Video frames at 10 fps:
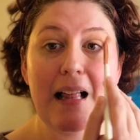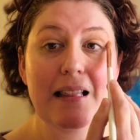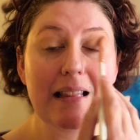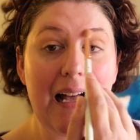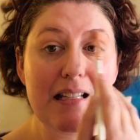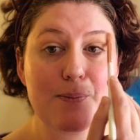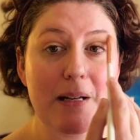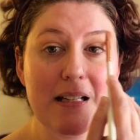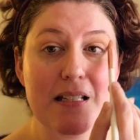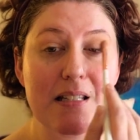last
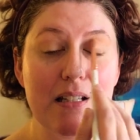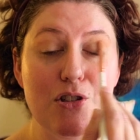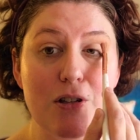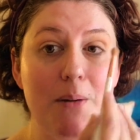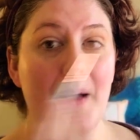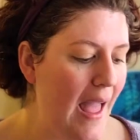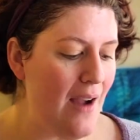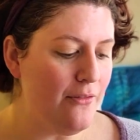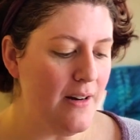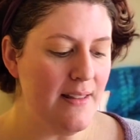minute Disney trip.
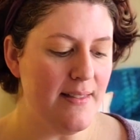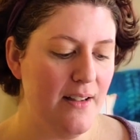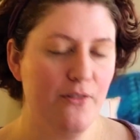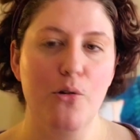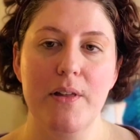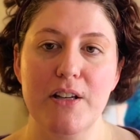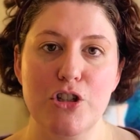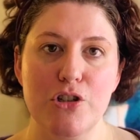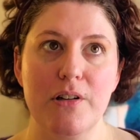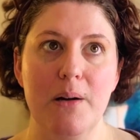Everything for
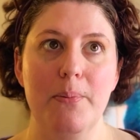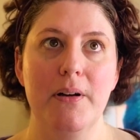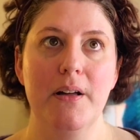this trip